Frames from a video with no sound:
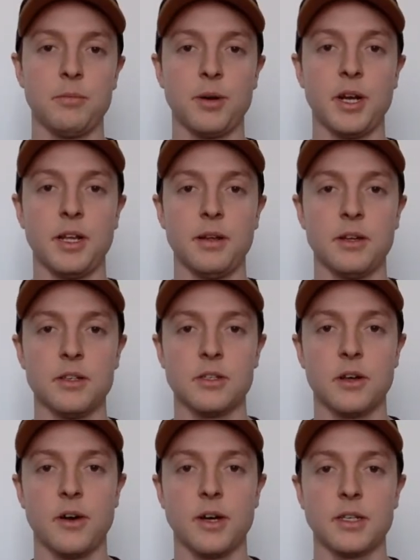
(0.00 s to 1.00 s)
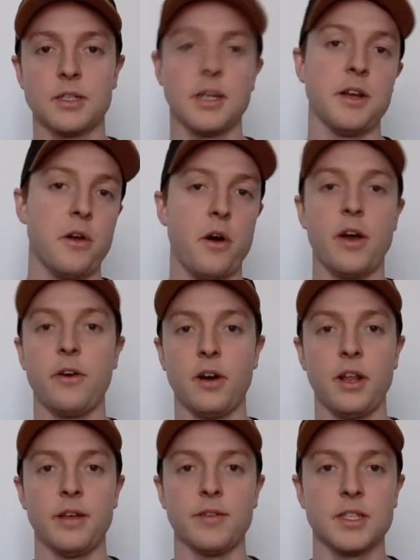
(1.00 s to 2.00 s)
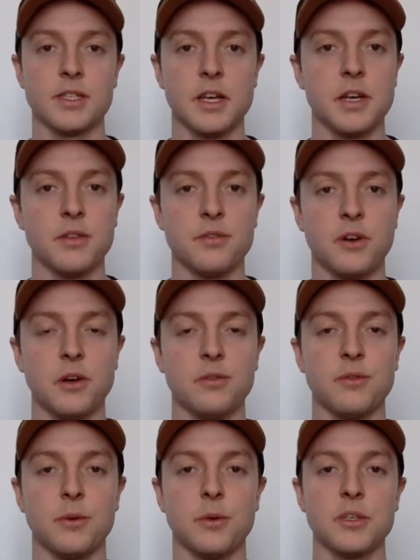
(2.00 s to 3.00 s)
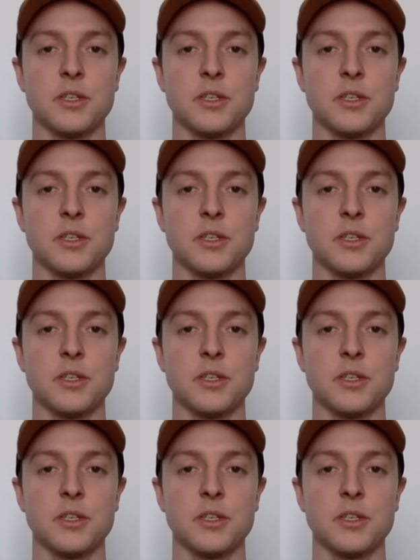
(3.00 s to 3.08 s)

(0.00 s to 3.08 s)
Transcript: pretty historic to see a 9 or an 11 seed in the Final 4.